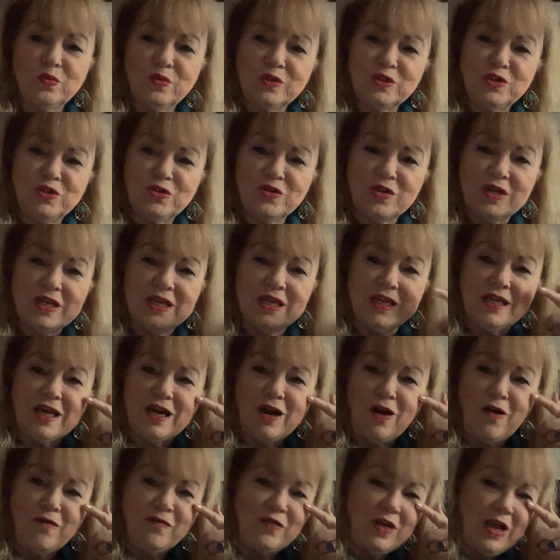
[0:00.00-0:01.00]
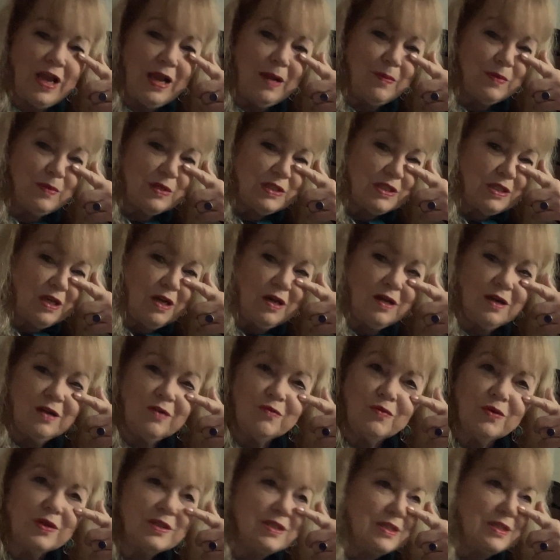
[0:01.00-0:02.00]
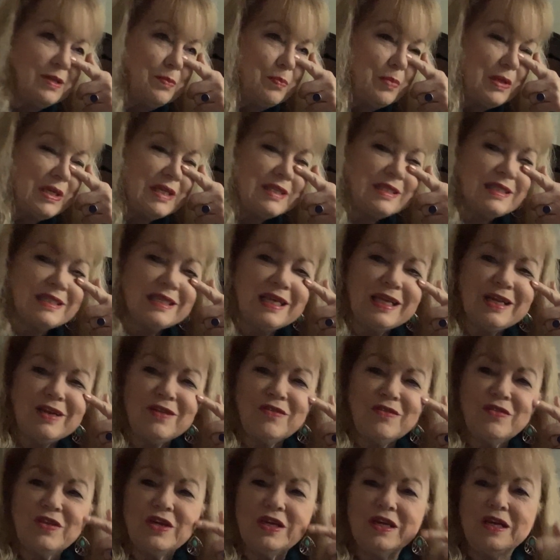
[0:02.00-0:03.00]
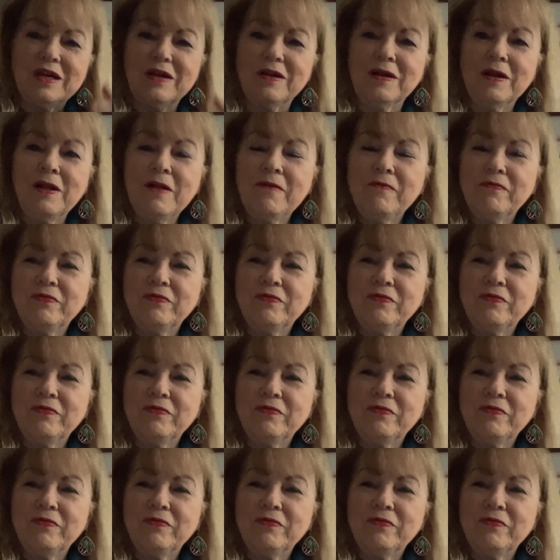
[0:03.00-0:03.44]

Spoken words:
which you can get off of Amazon. It was a bestseller there.